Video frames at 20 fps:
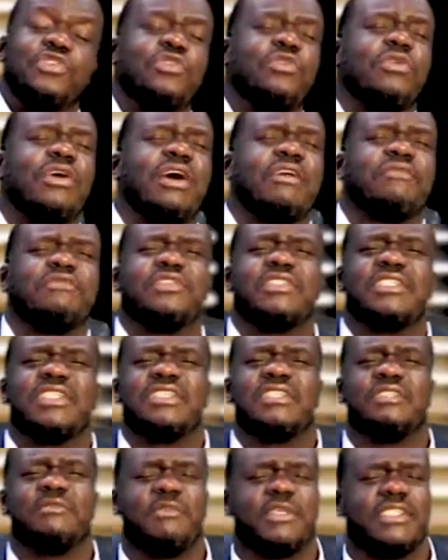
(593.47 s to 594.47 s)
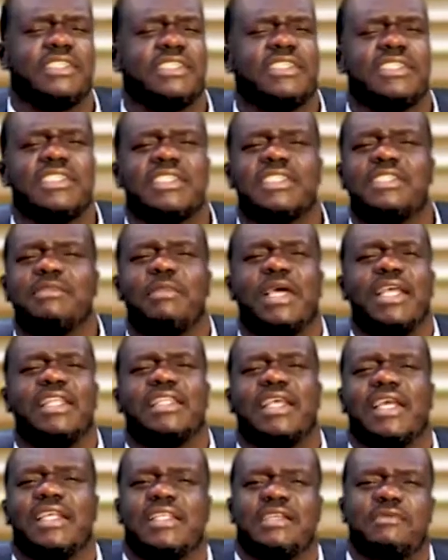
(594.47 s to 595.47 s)
You don't have to tell the person, this is my
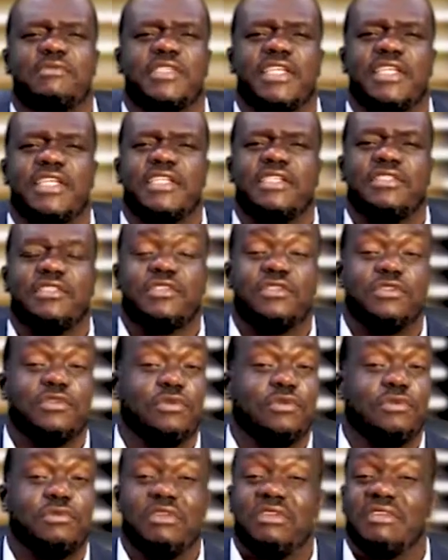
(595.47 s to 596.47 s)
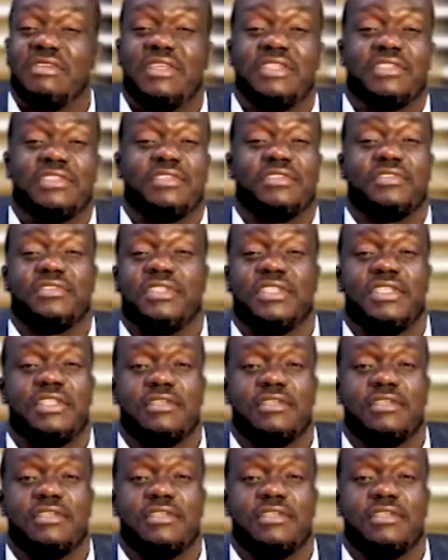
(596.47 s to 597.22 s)
tithe I'm sending to you. No, not necessary.